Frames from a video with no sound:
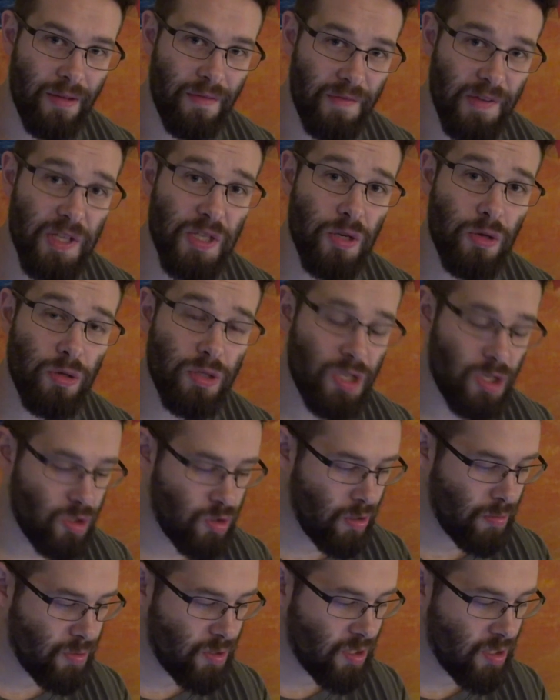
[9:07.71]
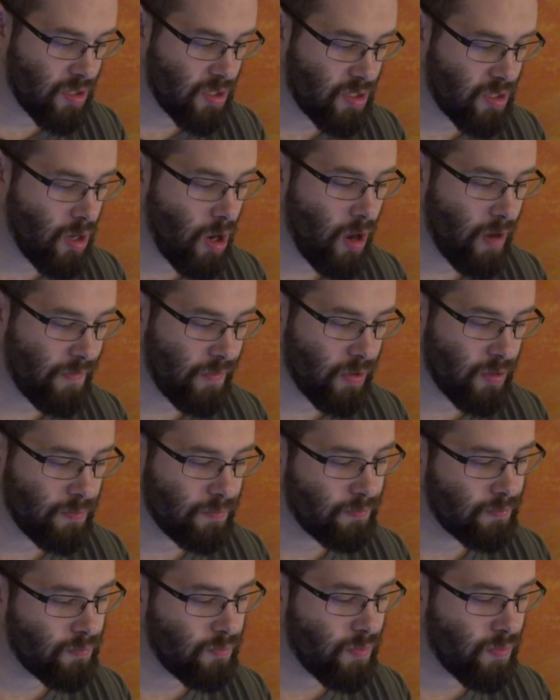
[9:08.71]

Physical descriptions offered.